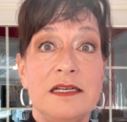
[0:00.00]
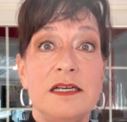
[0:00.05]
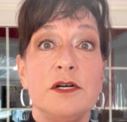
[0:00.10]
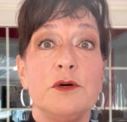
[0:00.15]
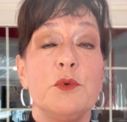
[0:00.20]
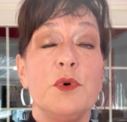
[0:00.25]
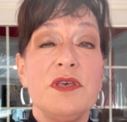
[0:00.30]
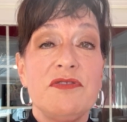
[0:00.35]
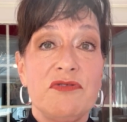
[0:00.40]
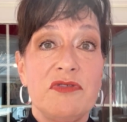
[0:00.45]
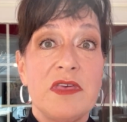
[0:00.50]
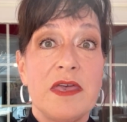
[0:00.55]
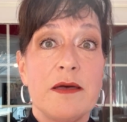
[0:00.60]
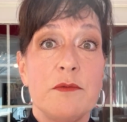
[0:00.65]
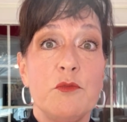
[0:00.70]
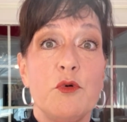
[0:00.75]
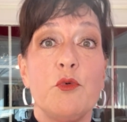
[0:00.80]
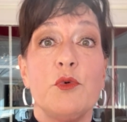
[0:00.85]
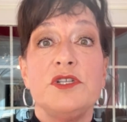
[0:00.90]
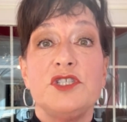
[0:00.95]
with
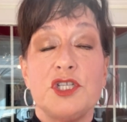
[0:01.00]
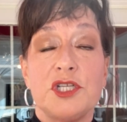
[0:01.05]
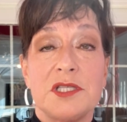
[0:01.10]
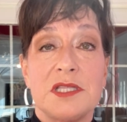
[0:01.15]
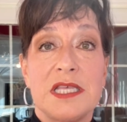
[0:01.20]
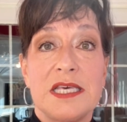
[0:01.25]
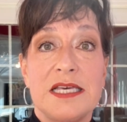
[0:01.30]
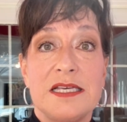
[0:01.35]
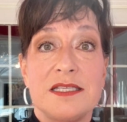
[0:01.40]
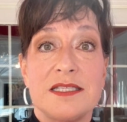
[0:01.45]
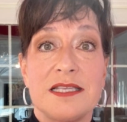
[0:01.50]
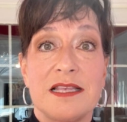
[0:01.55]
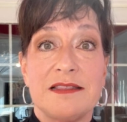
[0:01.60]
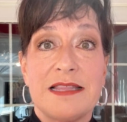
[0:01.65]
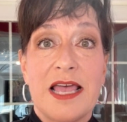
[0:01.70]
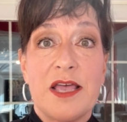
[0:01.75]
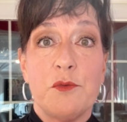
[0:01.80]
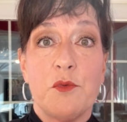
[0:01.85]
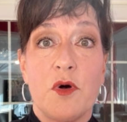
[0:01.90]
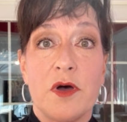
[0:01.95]
them which things that
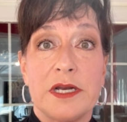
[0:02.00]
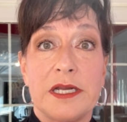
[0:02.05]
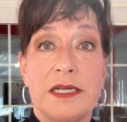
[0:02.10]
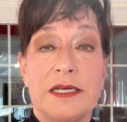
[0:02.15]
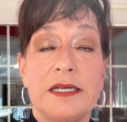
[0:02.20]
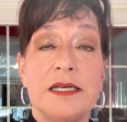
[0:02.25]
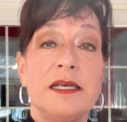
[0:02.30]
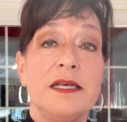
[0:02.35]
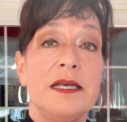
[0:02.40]
they wanted.